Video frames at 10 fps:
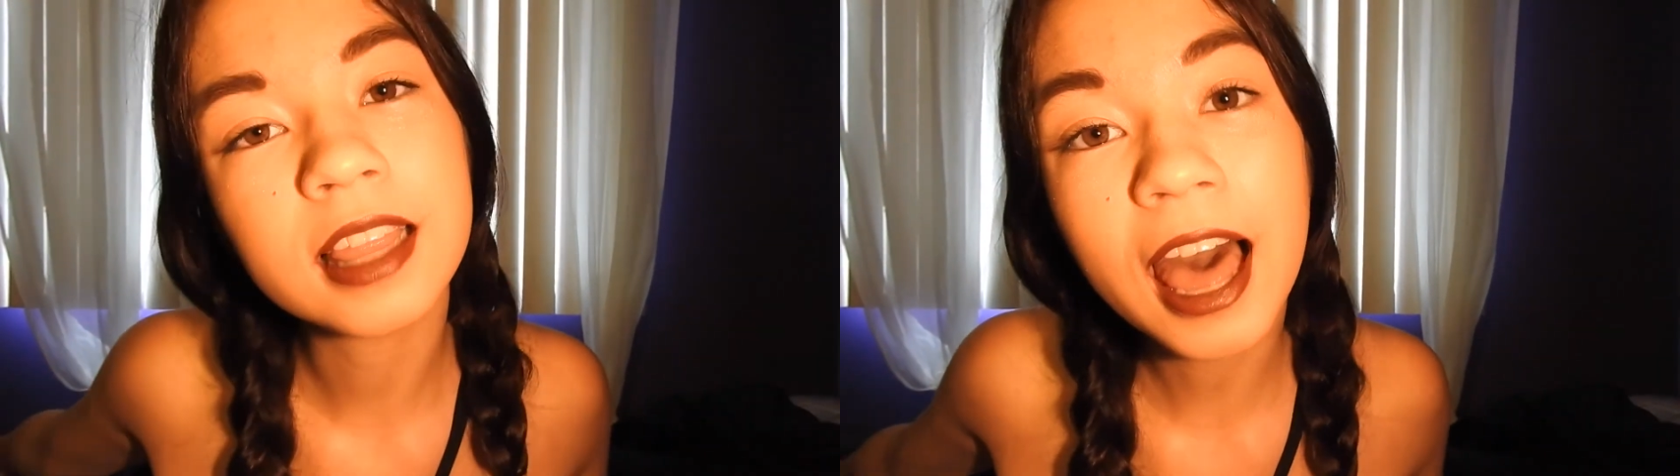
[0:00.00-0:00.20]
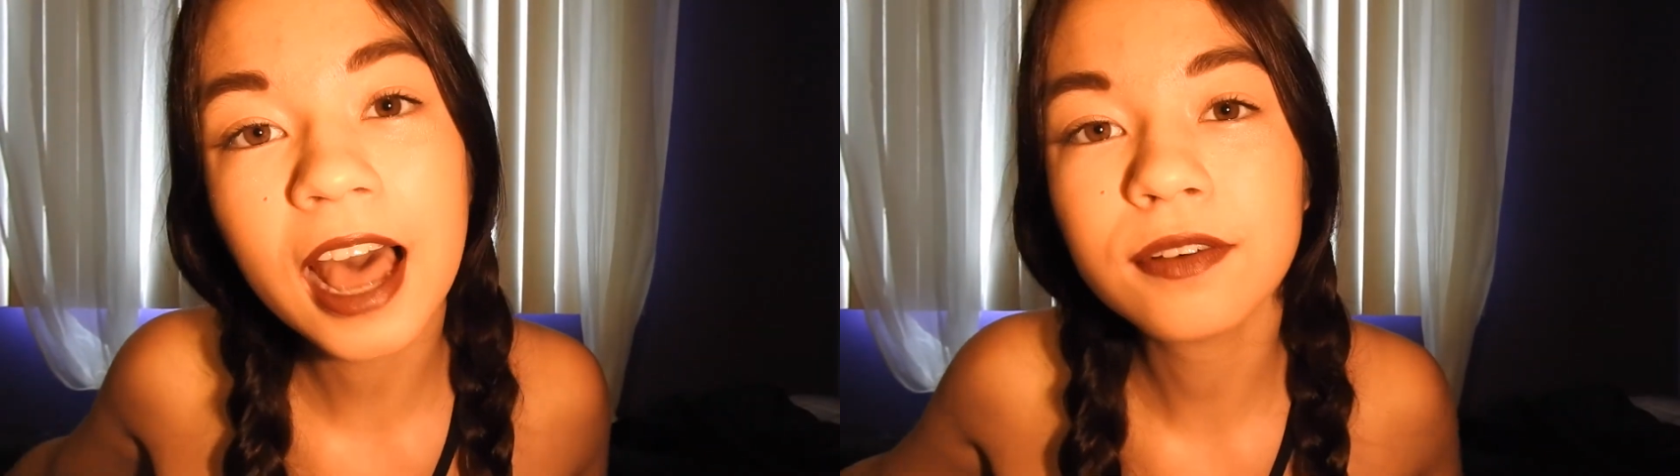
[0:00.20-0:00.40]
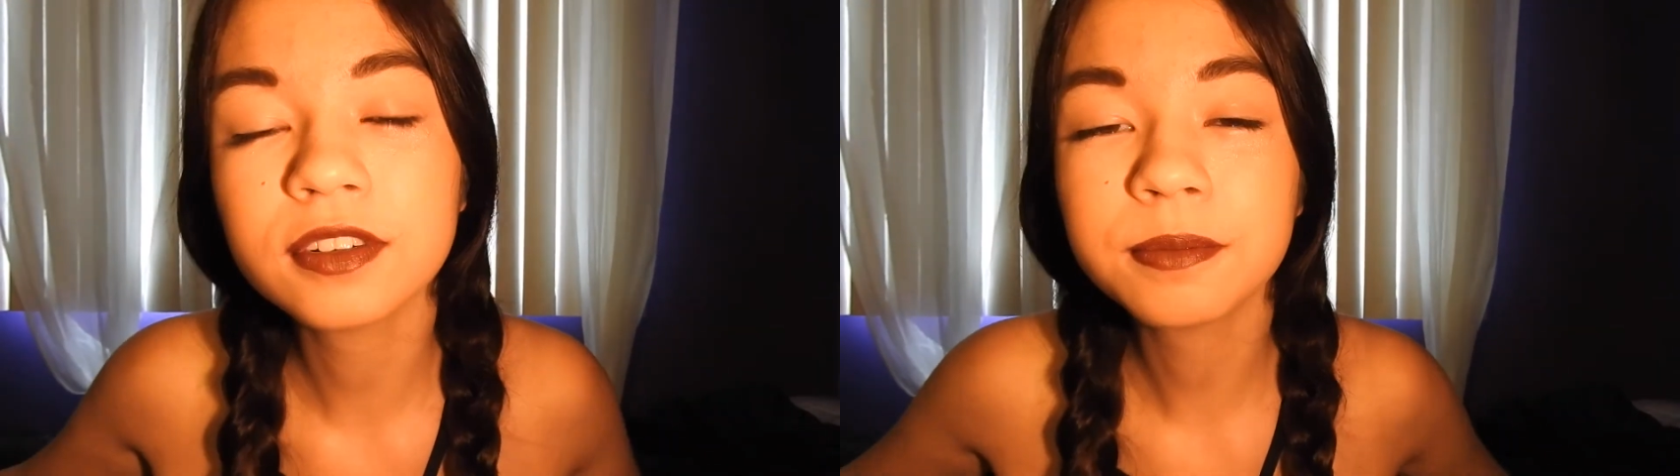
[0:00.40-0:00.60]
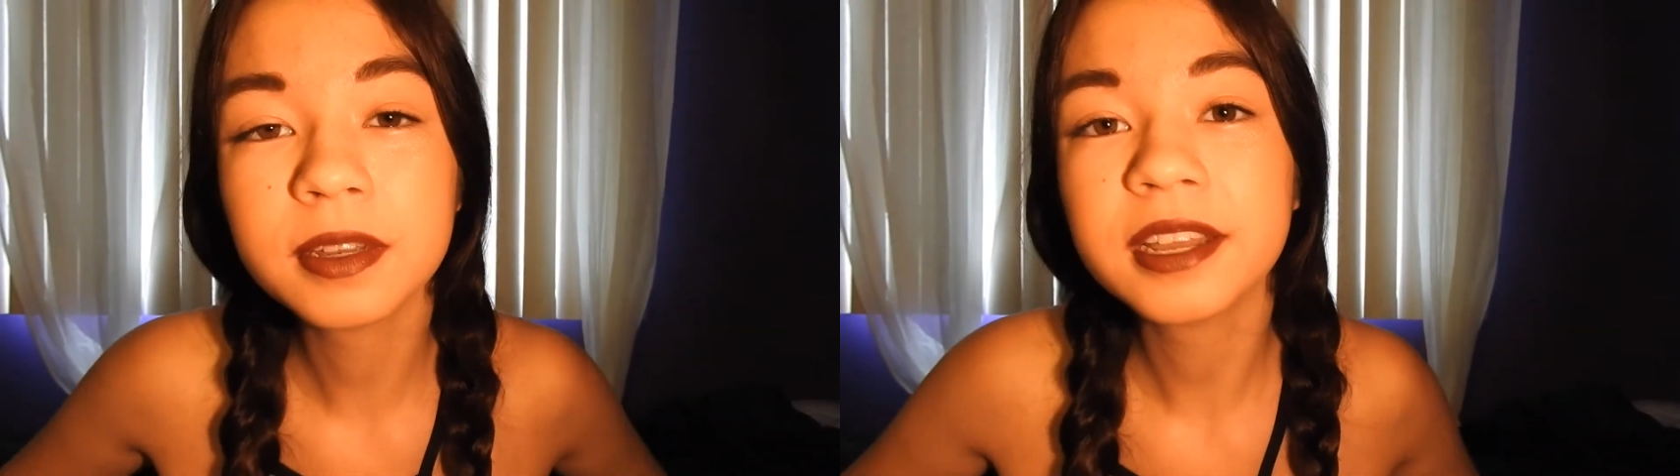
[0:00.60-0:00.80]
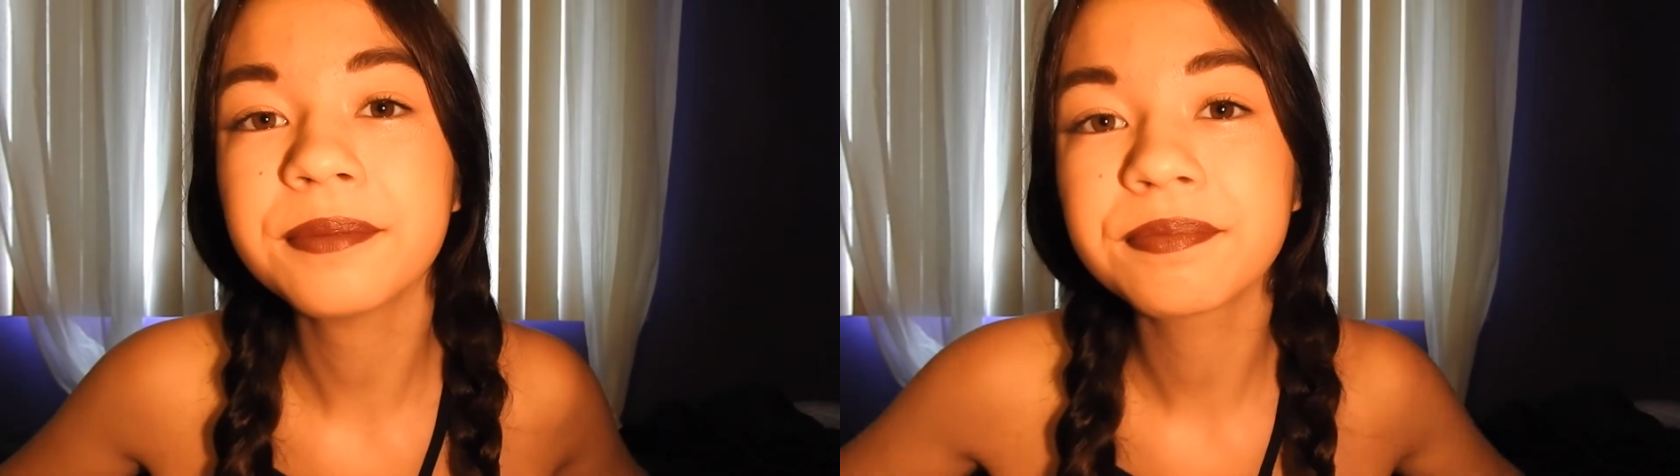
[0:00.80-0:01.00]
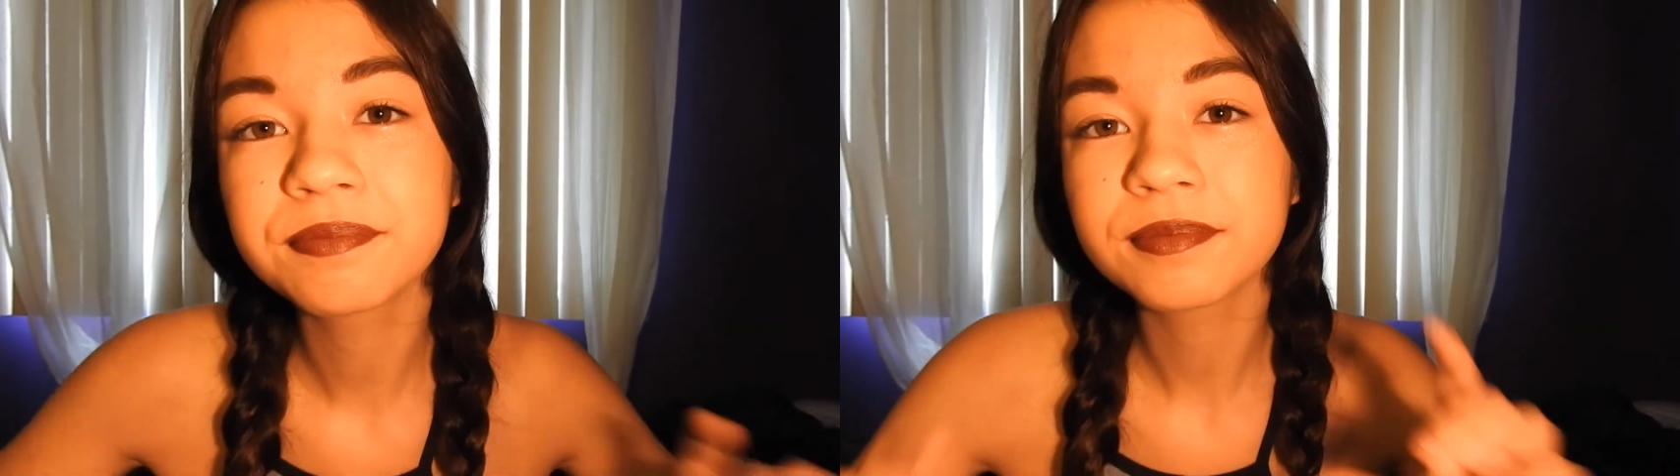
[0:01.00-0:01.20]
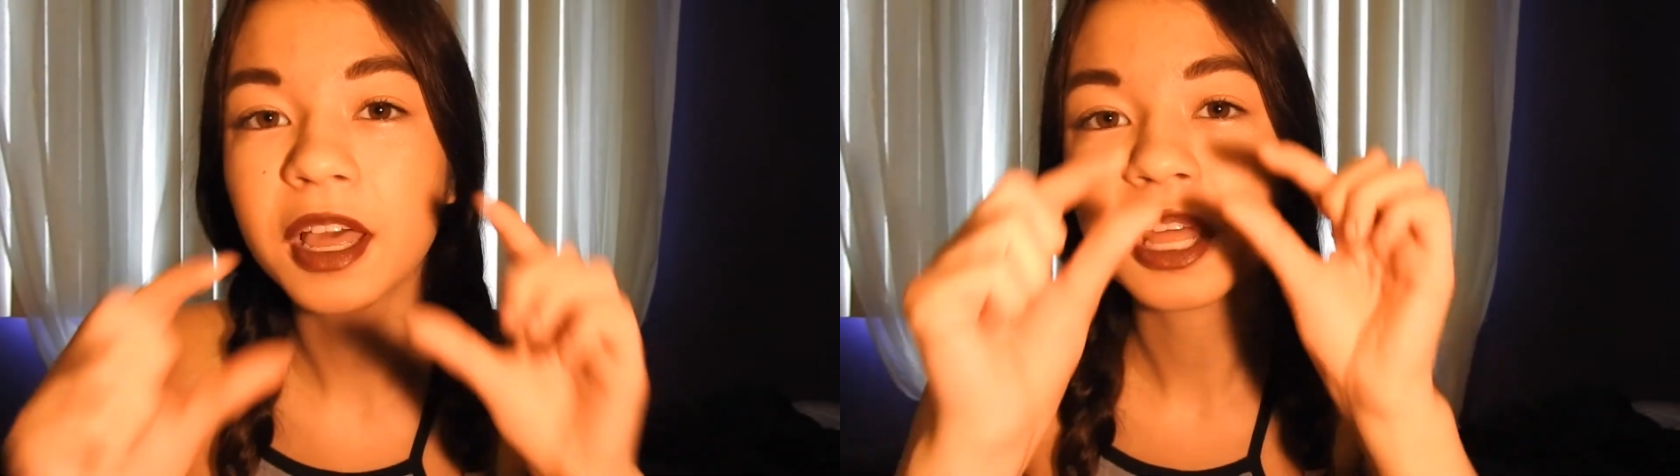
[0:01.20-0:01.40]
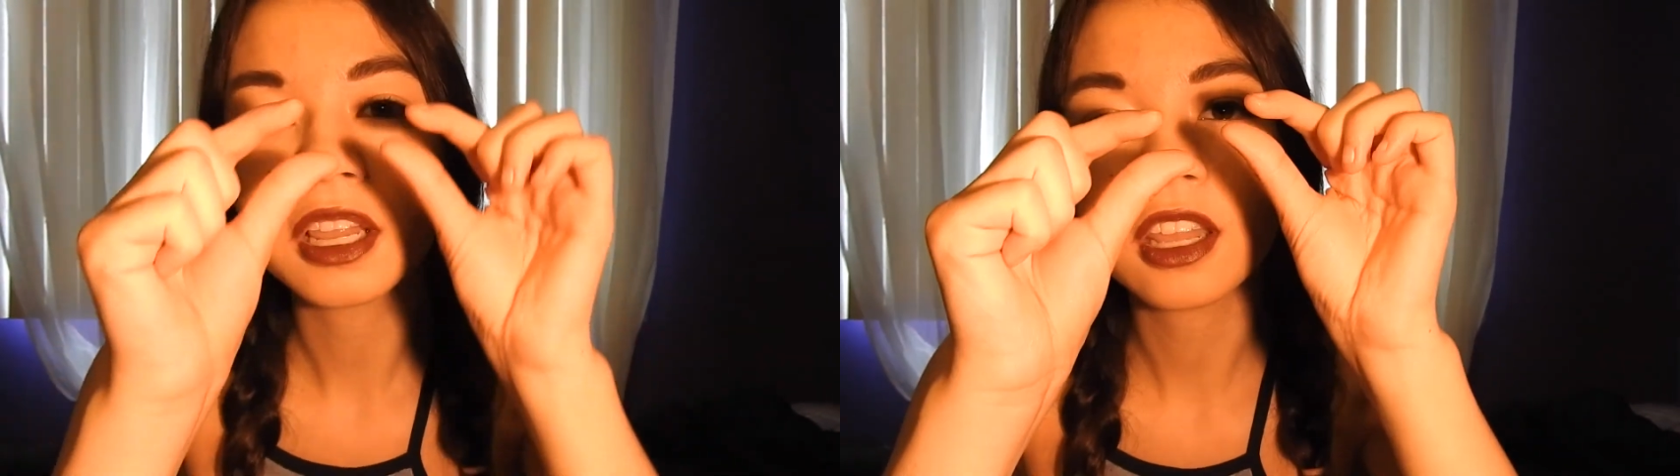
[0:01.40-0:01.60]
laughed a bit.
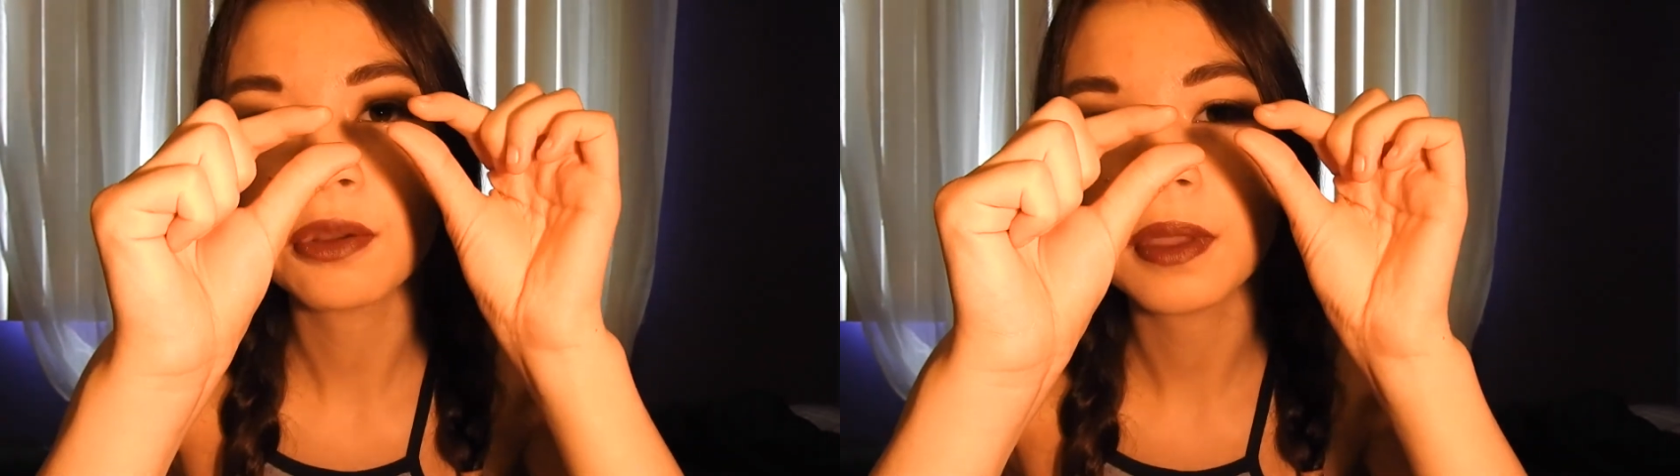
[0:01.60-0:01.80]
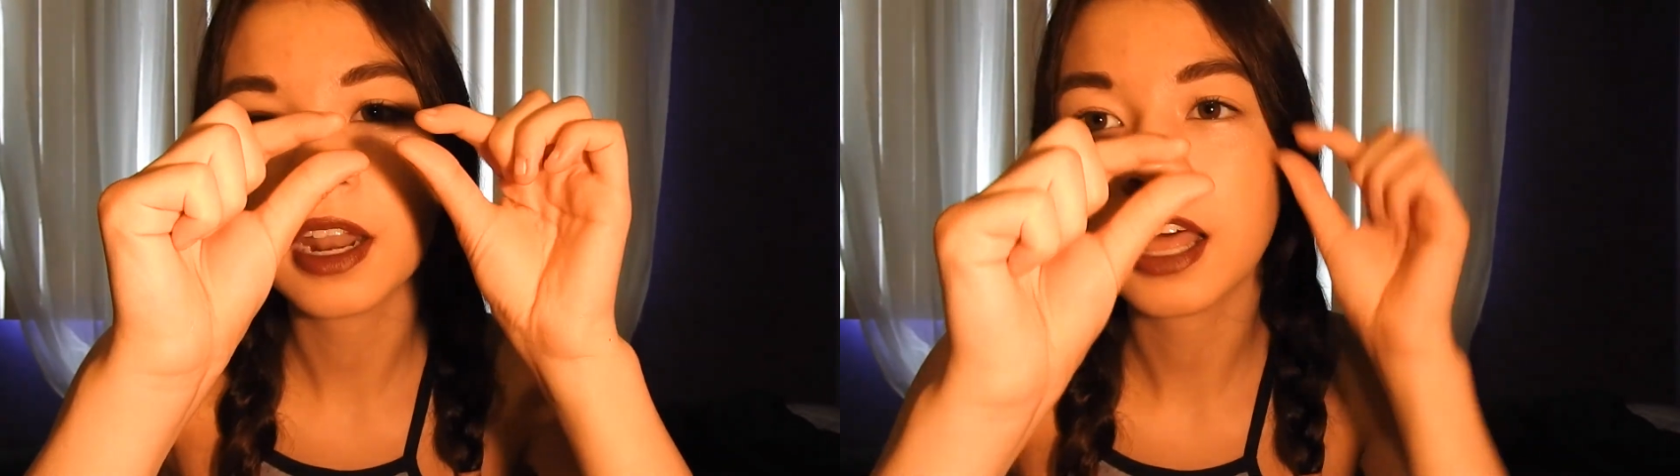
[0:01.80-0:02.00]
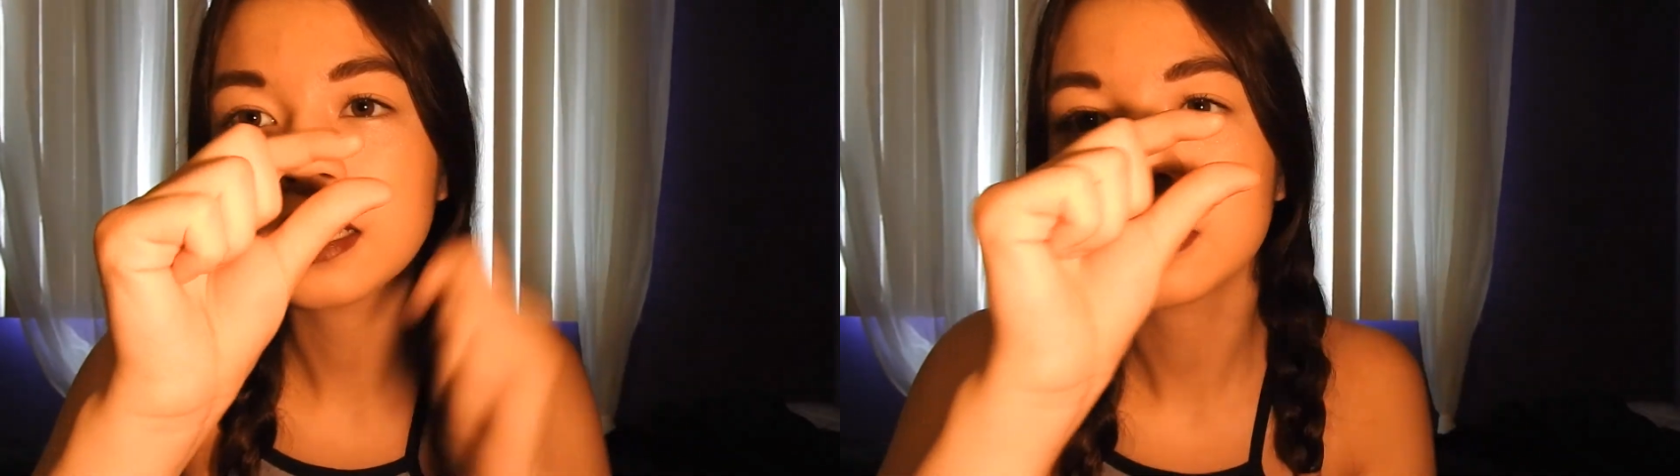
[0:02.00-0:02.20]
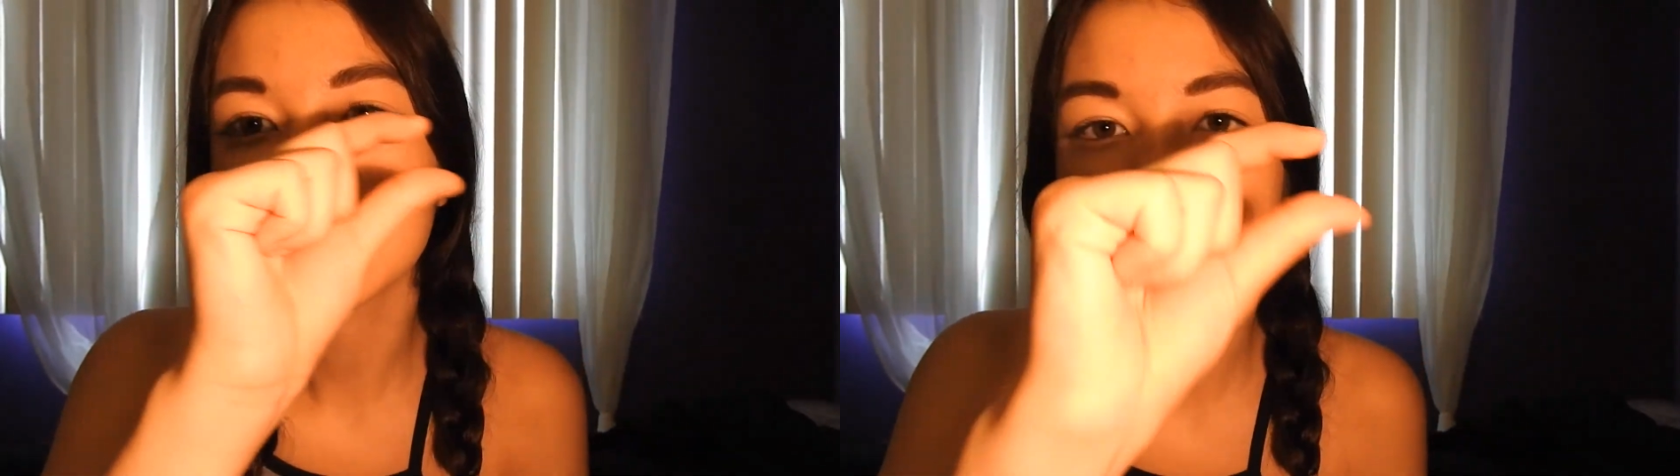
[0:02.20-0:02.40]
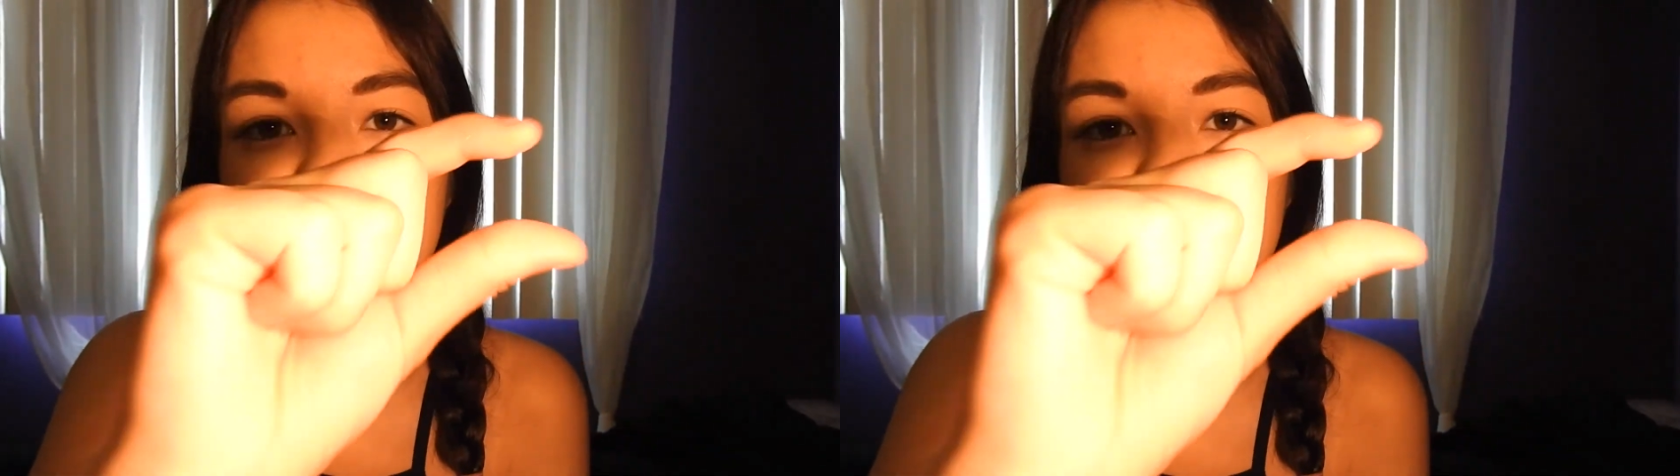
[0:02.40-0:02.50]
A little bit, at least.